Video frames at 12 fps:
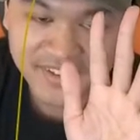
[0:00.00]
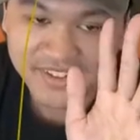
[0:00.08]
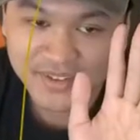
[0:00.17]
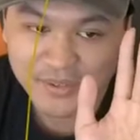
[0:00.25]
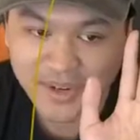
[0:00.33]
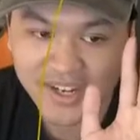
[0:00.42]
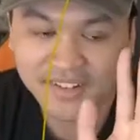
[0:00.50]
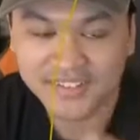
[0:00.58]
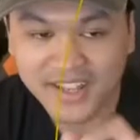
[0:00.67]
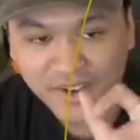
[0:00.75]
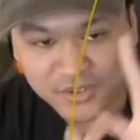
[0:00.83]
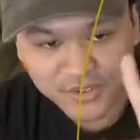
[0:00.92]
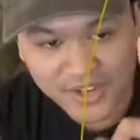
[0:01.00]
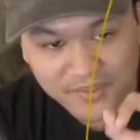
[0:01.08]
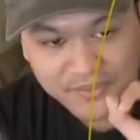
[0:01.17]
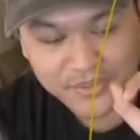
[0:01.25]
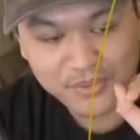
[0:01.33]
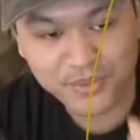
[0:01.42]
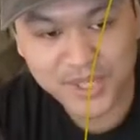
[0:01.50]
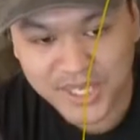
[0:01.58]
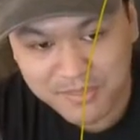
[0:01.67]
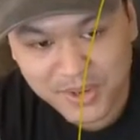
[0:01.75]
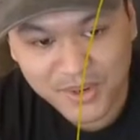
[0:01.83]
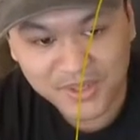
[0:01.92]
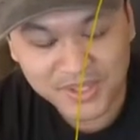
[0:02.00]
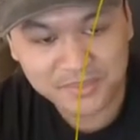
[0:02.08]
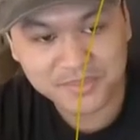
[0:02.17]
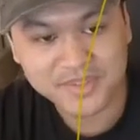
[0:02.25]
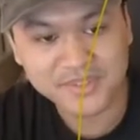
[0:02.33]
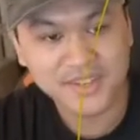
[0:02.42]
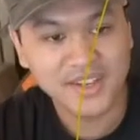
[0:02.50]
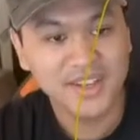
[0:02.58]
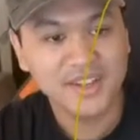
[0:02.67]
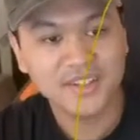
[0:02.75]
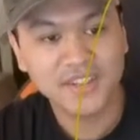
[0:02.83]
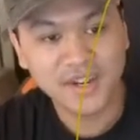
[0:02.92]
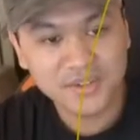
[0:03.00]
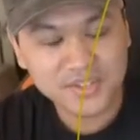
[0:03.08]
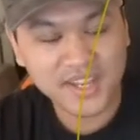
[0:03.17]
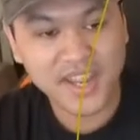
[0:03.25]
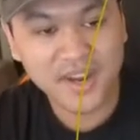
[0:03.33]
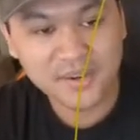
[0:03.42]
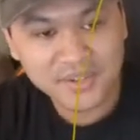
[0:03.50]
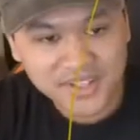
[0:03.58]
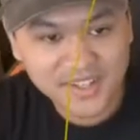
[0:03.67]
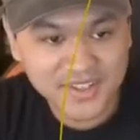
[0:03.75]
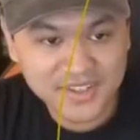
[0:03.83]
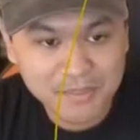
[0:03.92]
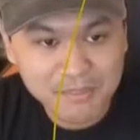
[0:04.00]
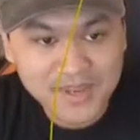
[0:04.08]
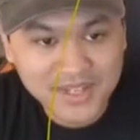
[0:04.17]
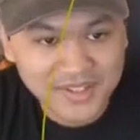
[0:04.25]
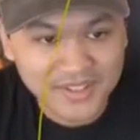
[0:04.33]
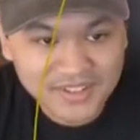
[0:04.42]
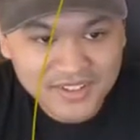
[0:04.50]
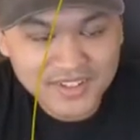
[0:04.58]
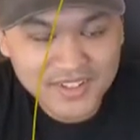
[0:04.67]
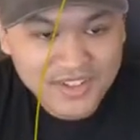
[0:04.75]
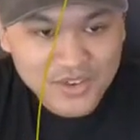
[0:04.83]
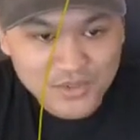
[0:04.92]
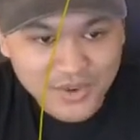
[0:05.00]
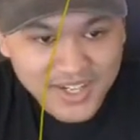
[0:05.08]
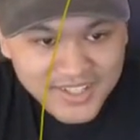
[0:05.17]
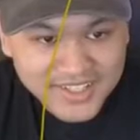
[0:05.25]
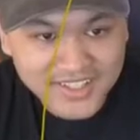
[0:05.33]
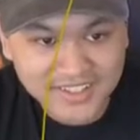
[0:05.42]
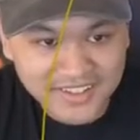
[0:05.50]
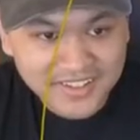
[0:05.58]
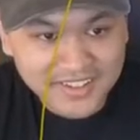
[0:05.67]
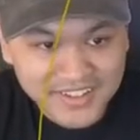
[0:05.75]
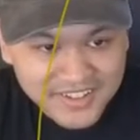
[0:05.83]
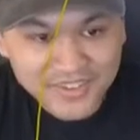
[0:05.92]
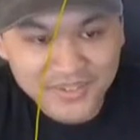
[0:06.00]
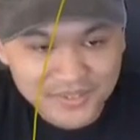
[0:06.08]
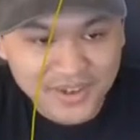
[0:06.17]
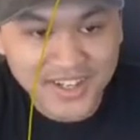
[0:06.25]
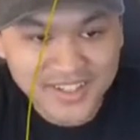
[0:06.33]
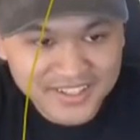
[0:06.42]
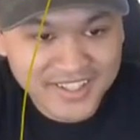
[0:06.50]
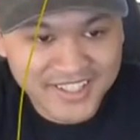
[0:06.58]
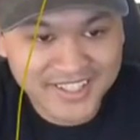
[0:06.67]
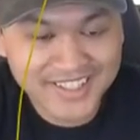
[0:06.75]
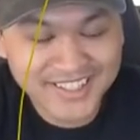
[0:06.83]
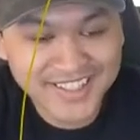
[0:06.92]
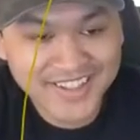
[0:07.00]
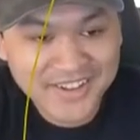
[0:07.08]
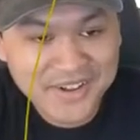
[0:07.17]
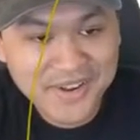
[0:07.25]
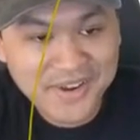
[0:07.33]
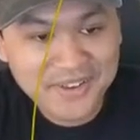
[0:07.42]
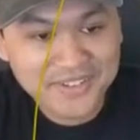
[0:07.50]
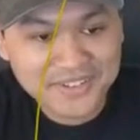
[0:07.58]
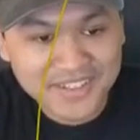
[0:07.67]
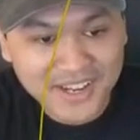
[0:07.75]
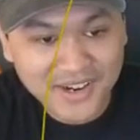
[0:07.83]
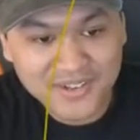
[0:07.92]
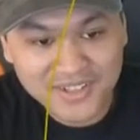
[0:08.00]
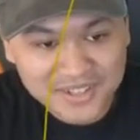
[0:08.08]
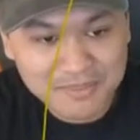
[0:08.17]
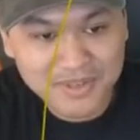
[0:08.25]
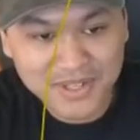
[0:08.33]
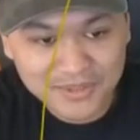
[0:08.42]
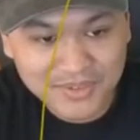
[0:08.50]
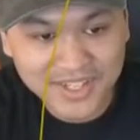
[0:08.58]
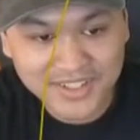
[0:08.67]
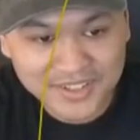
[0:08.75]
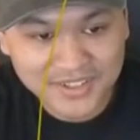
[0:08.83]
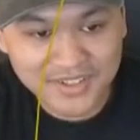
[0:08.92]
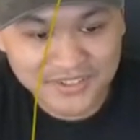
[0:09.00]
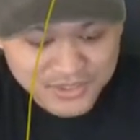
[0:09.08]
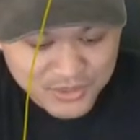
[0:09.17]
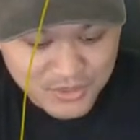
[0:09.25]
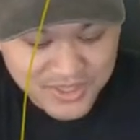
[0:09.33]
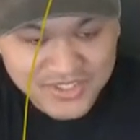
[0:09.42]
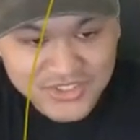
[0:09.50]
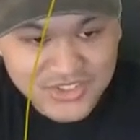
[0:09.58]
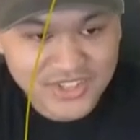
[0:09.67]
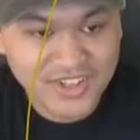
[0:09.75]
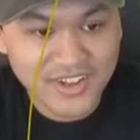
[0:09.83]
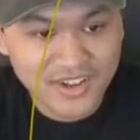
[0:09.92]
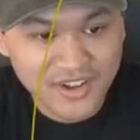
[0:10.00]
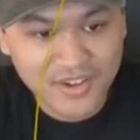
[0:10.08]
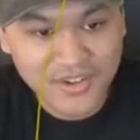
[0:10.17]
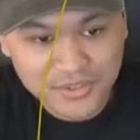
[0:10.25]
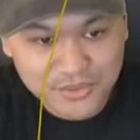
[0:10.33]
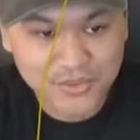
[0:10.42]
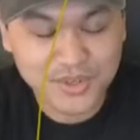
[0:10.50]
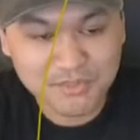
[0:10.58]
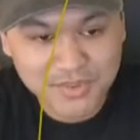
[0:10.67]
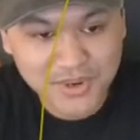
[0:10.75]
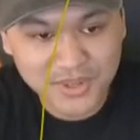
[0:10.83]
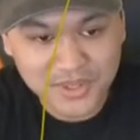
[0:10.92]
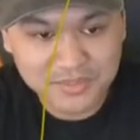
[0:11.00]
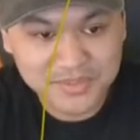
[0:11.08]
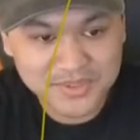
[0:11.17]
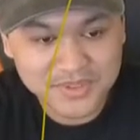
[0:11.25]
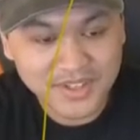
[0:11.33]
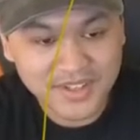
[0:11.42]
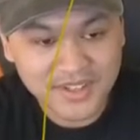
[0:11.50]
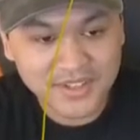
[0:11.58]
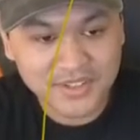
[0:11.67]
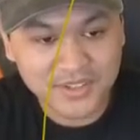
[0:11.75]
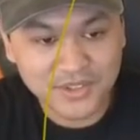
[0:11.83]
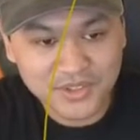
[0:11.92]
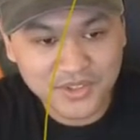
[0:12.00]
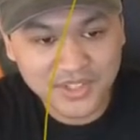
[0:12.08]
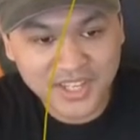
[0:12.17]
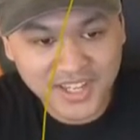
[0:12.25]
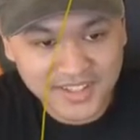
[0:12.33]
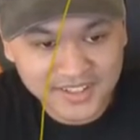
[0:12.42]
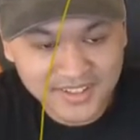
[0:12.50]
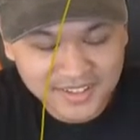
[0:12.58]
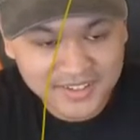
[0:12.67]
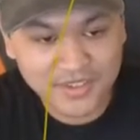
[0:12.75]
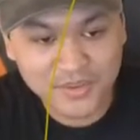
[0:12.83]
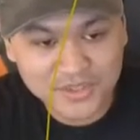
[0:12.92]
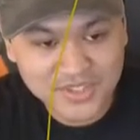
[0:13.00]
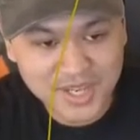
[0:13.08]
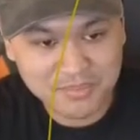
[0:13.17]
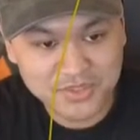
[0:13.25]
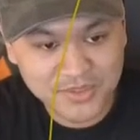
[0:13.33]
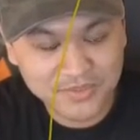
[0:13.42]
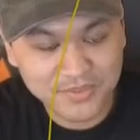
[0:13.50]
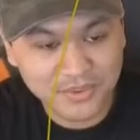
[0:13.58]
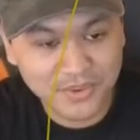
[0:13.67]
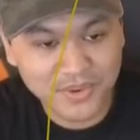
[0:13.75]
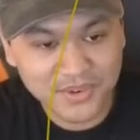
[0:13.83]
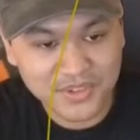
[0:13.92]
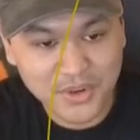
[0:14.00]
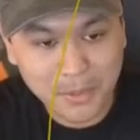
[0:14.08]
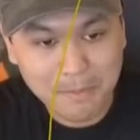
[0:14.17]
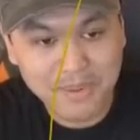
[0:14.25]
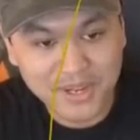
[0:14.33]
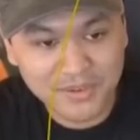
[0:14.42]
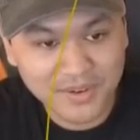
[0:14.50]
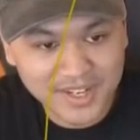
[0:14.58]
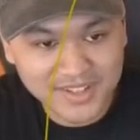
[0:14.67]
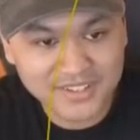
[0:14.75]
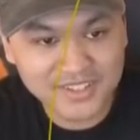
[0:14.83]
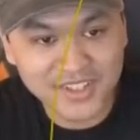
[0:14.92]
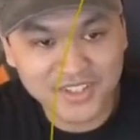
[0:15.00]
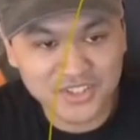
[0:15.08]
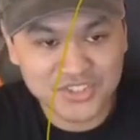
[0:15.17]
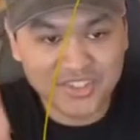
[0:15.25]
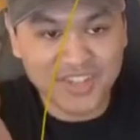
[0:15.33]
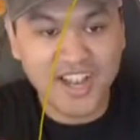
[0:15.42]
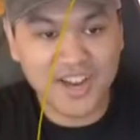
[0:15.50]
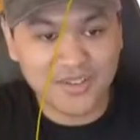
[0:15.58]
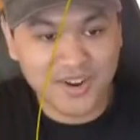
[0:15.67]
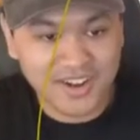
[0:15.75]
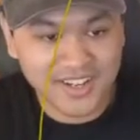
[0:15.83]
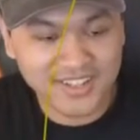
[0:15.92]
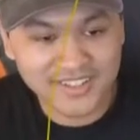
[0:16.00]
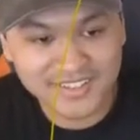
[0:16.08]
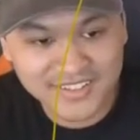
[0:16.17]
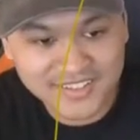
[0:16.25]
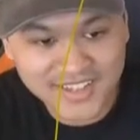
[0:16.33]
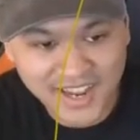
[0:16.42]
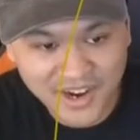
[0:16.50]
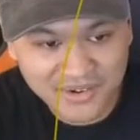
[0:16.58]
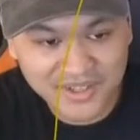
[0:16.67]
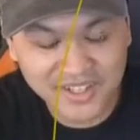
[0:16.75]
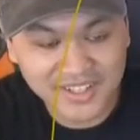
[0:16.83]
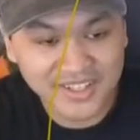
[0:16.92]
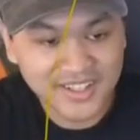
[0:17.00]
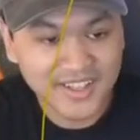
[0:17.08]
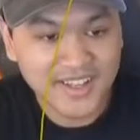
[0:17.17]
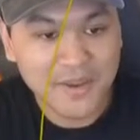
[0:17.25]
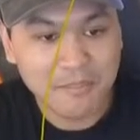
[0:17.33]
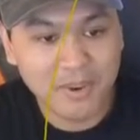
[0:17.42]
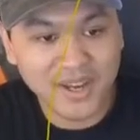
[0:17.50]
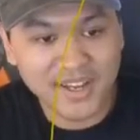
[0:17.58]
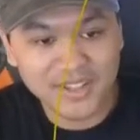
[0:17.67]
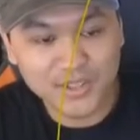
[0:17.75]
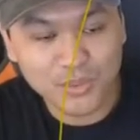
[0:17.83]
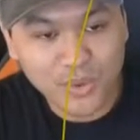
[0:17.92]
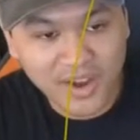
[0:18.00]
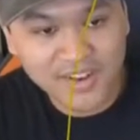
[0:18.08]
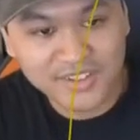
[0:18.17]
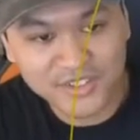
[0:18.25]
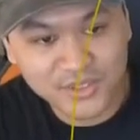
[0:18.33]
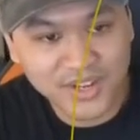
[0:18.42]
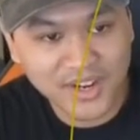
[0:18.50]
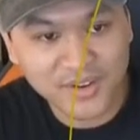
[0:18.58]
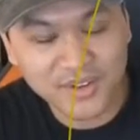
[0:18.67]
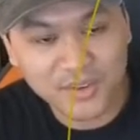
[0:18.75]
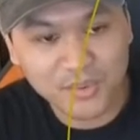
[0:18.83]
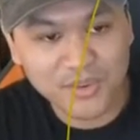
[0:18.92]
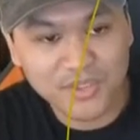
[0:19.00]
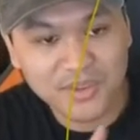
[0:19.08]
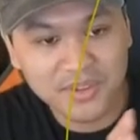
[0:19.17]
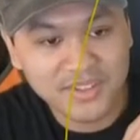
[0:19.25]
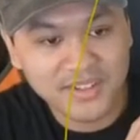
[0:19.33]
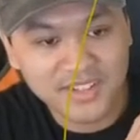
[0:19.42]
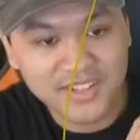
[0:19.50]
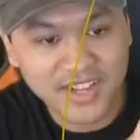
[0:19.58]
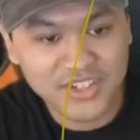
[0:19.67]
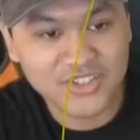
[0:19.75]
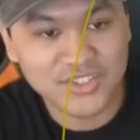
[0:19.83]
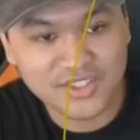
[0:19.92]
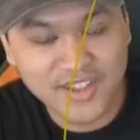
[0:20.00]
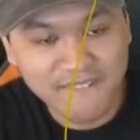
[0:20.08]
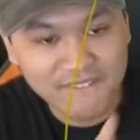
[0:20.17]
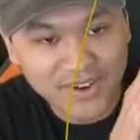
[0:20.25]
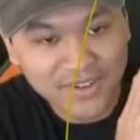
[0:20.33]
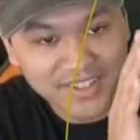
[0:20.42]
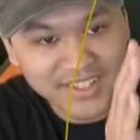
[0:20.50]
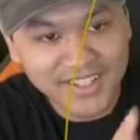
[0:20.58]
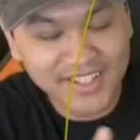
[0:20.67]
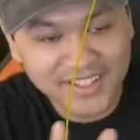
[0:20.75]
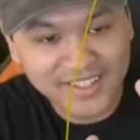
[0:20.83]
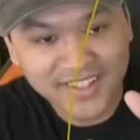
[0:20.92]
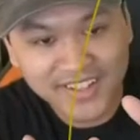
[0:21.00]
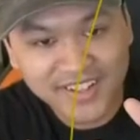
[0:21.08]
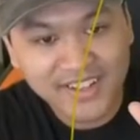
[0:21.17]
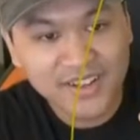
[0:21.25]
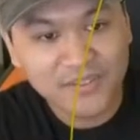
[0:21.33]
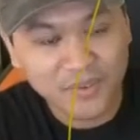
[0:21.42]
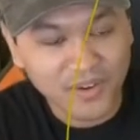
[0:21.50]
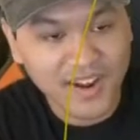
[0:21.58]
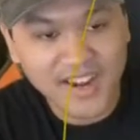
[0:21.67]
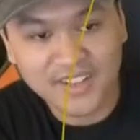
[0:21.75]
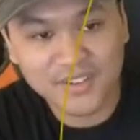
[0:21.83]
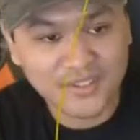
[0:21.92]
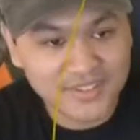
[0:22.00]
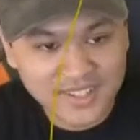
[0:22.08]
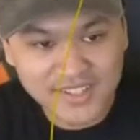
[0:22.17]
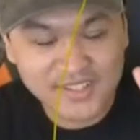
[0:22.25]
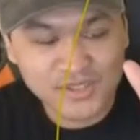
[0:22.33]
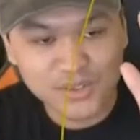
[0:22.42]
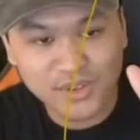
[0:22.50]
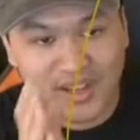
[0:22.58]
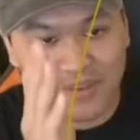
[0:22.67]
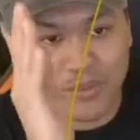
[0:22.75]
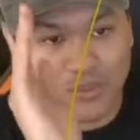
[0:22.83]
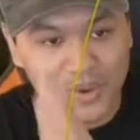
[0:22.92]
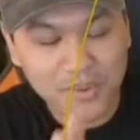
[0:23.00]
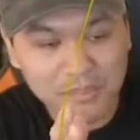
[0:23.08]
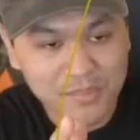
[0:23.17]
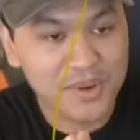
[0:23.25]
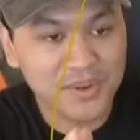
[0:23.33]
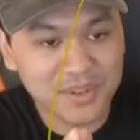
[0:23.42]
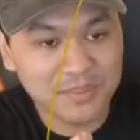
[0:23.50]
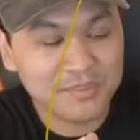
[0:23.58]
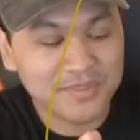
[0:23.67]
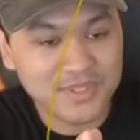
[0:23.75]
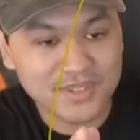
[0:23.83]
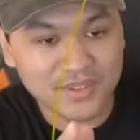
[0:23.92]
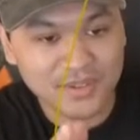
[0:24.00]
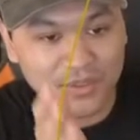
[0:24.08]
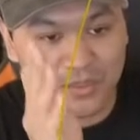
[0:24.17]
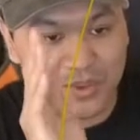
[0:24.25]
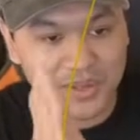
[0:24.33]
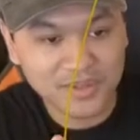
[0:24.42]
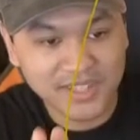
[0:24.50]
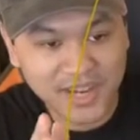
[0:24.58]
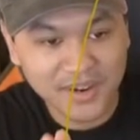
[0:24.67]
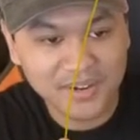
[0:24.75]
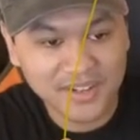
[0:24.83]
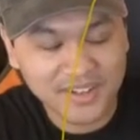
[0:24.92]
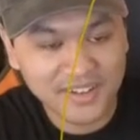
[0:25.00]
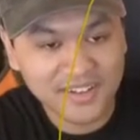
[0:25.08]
right? Now you have 3 modems. There's an area in the middle right here, right? There's an area in the middle right here to which all 3 modems you're getting the reception for. Your bitrate is gonna skyrocket in this area. But you walk into an area where the connection is not very good. For either of these, you have one modem, one carrier,